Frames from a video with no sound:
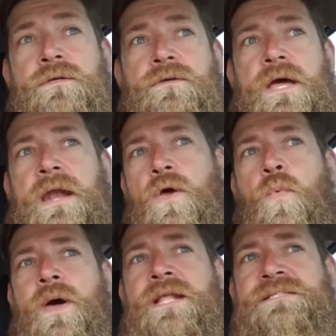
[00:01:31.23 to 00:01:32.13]
I don't
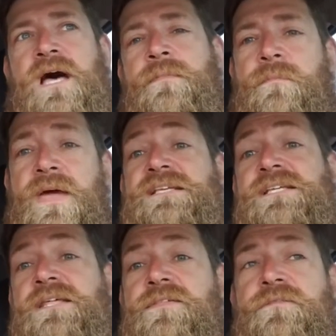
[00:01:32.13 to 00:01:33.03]
know when it's on, but
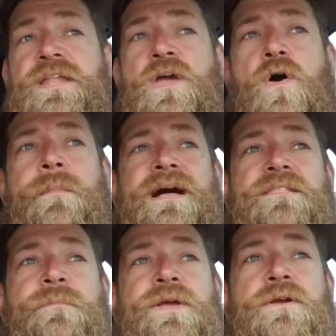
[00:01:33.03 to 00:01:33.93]
basically the video about the
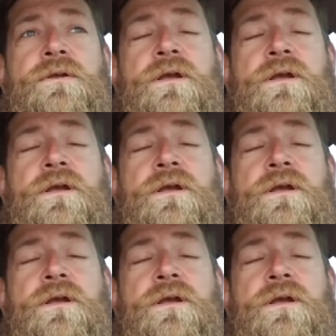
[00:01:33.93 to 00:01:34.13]
beard